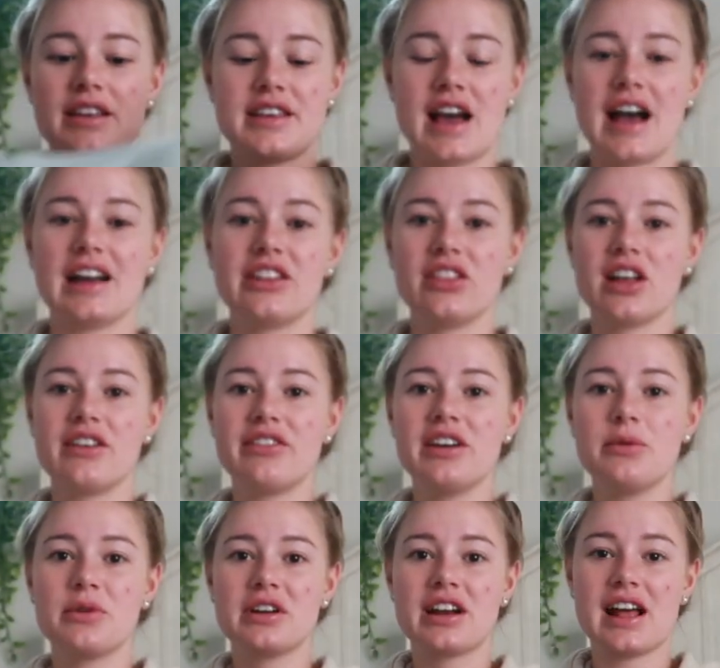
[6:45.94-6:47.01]
yeah, I love
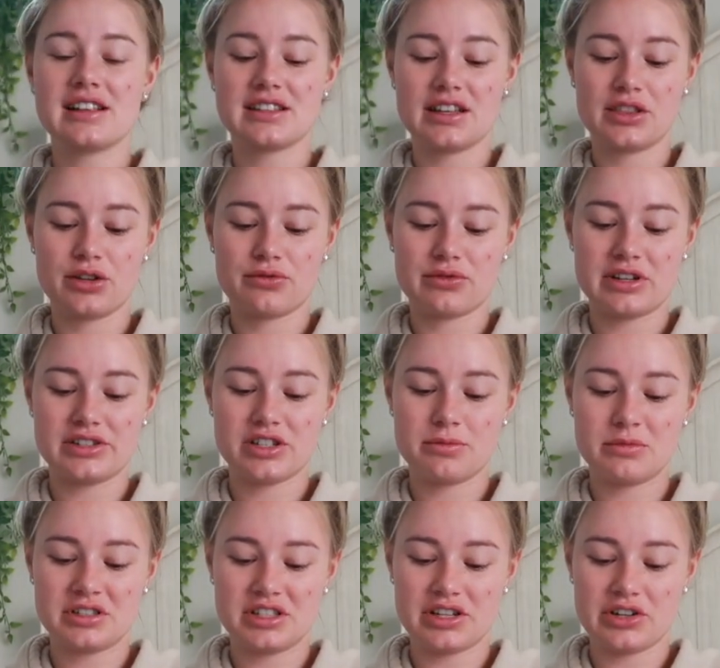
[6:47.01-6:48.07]
it when it has like the rigid
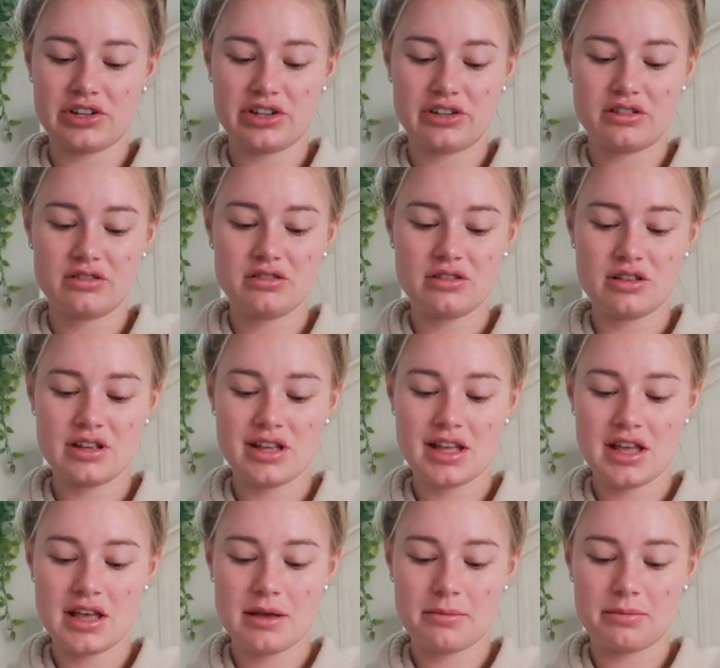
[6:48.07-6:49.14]
material
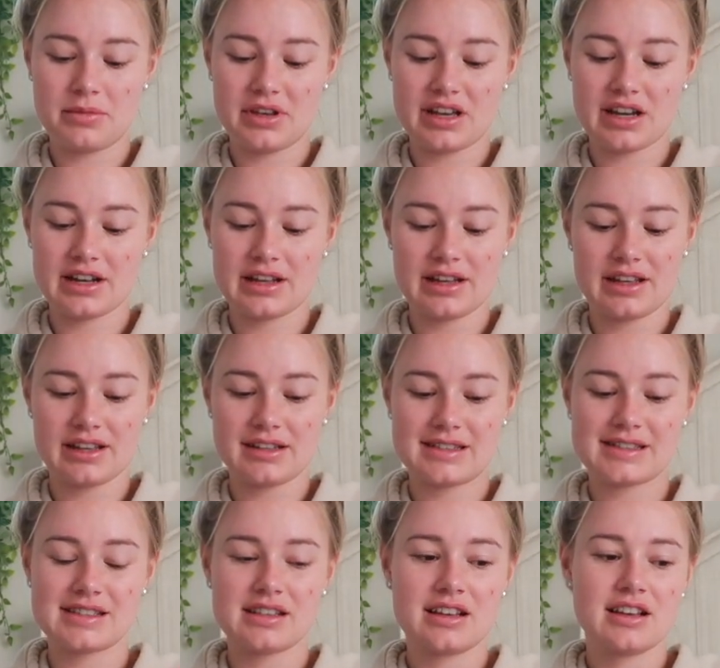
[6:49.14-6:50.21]

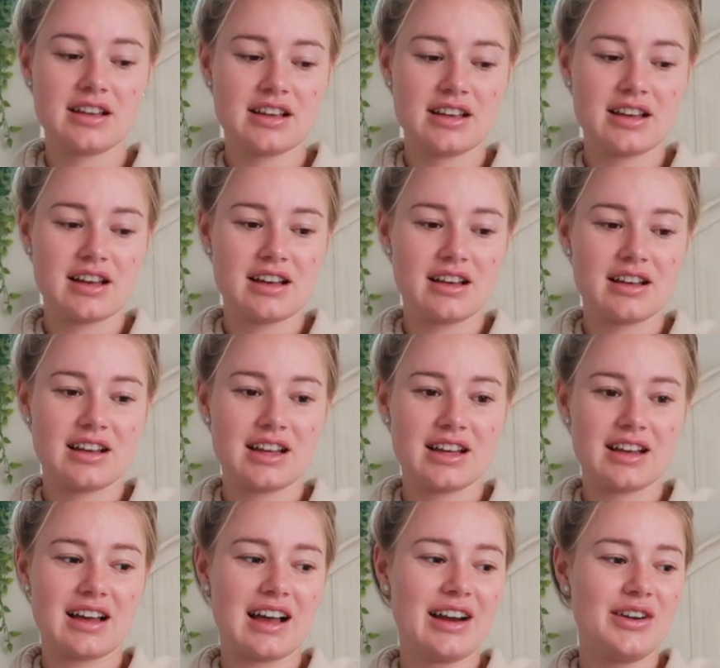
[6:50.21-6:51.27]
because
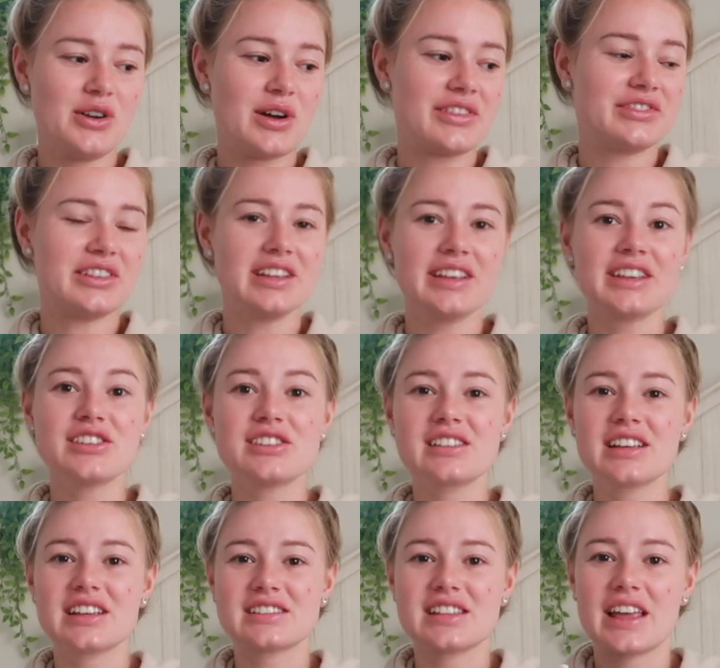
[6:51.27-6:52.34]
I don't know, I feel like it just
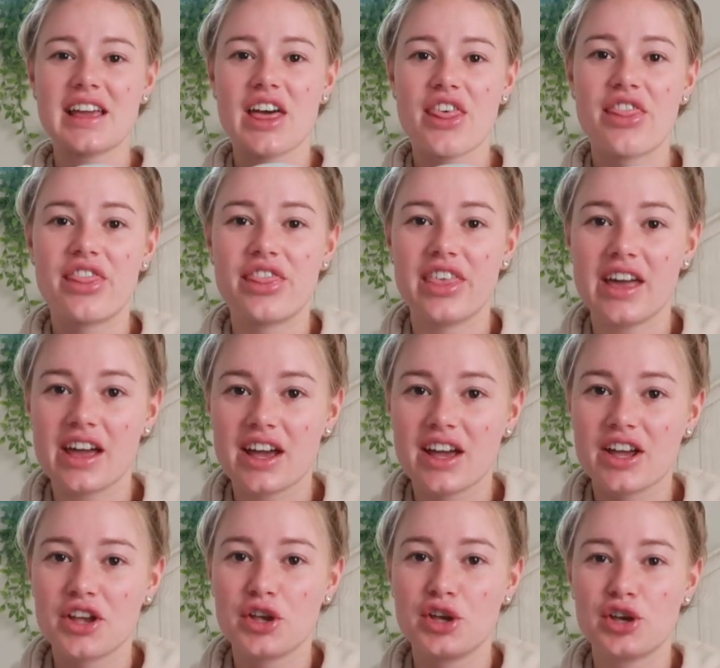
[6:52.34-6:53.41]
like is like a thick,
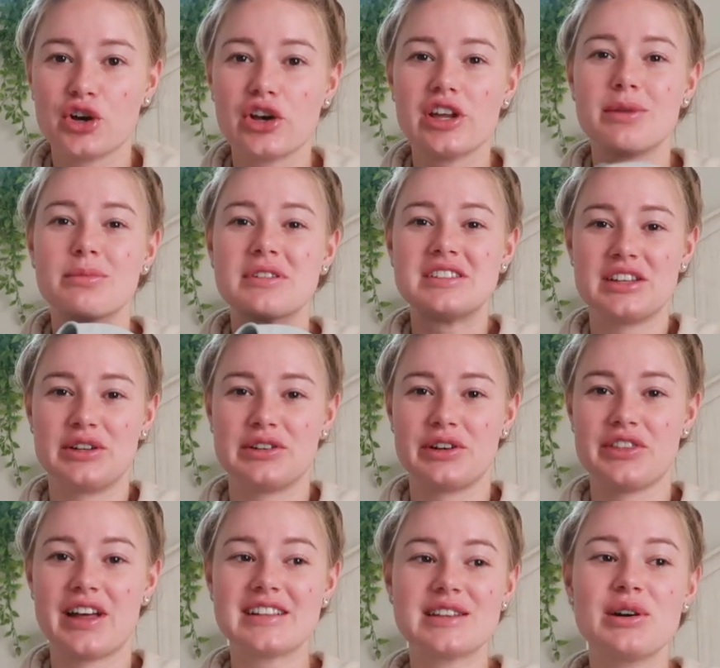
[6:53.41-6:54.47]
good
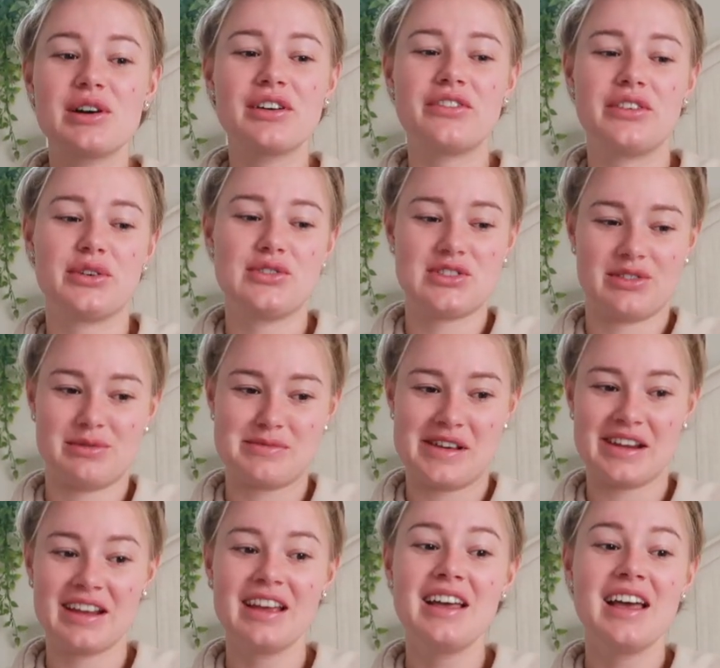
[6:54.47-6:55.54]
material. That's how it feels for
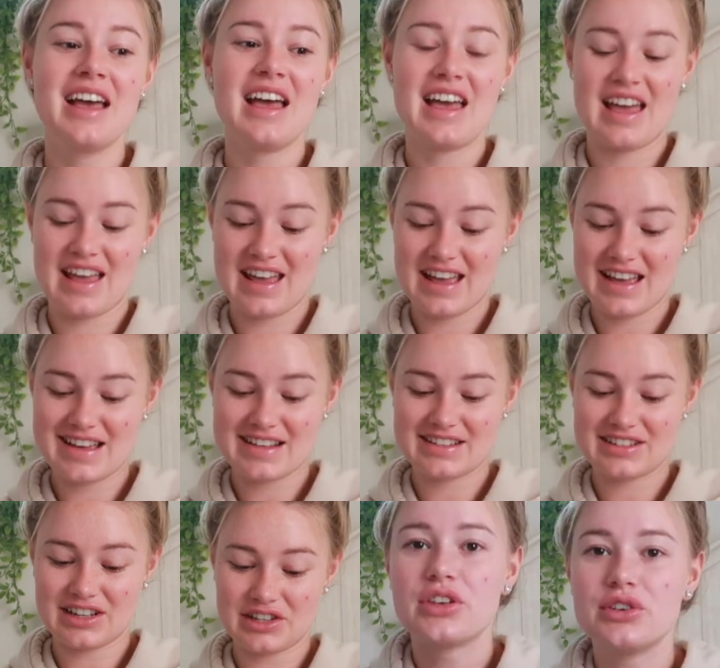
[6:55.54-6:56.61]
me.
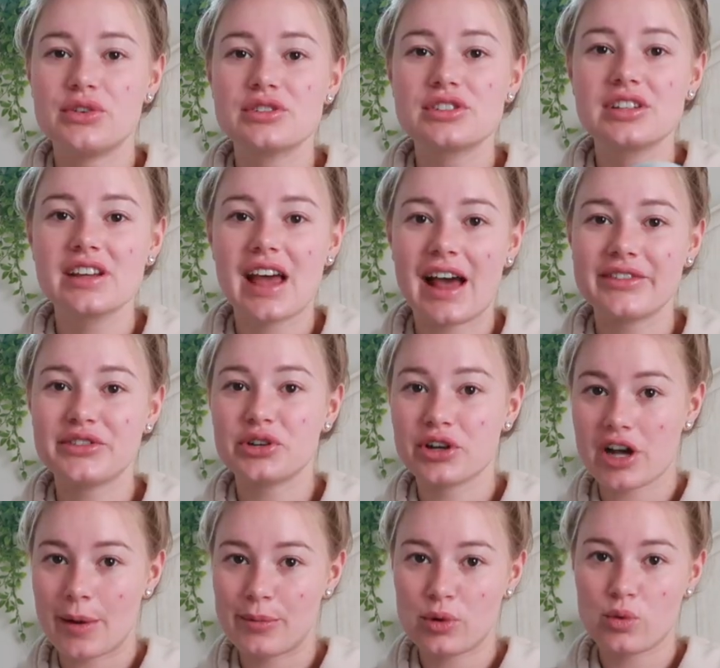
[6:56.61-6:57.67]
And usually after a
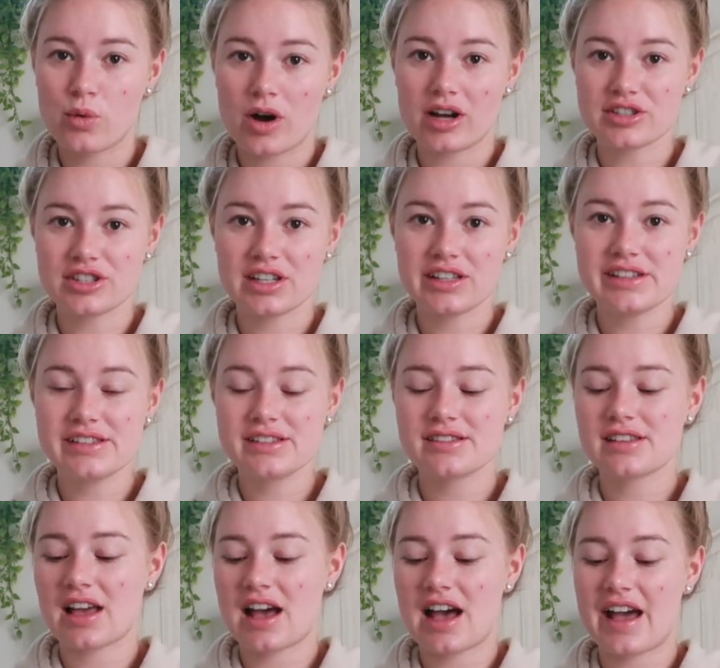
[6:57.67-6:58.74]
couple
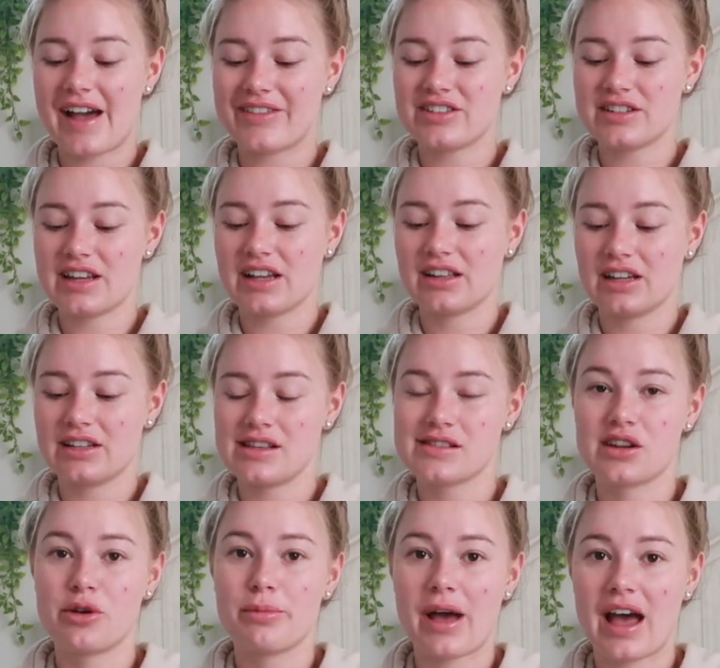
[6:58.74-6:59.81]
washes, I have to take like these
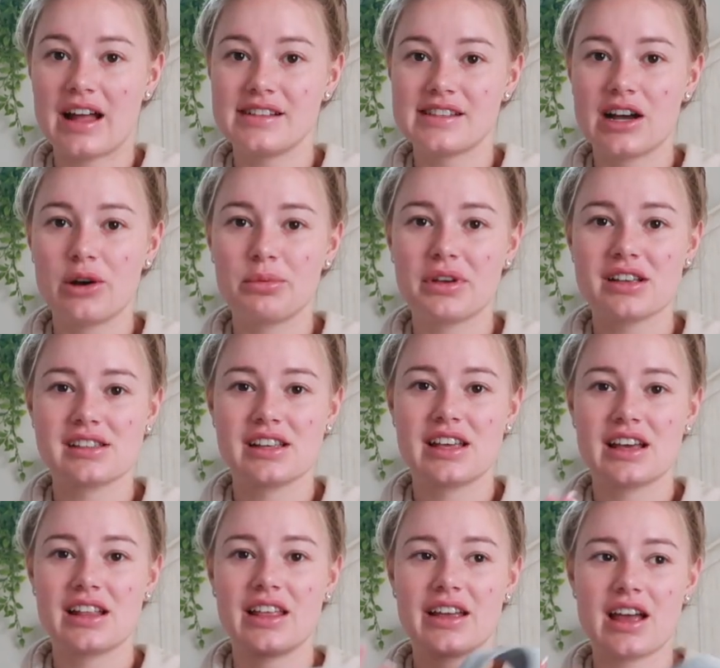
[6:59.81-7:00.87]
little pads out because they
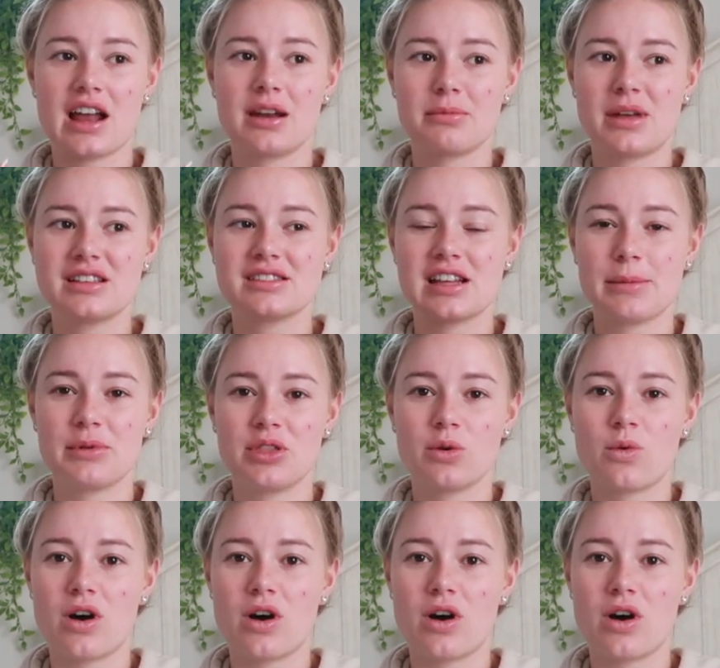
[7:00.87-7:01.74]
get like kind of messed up in the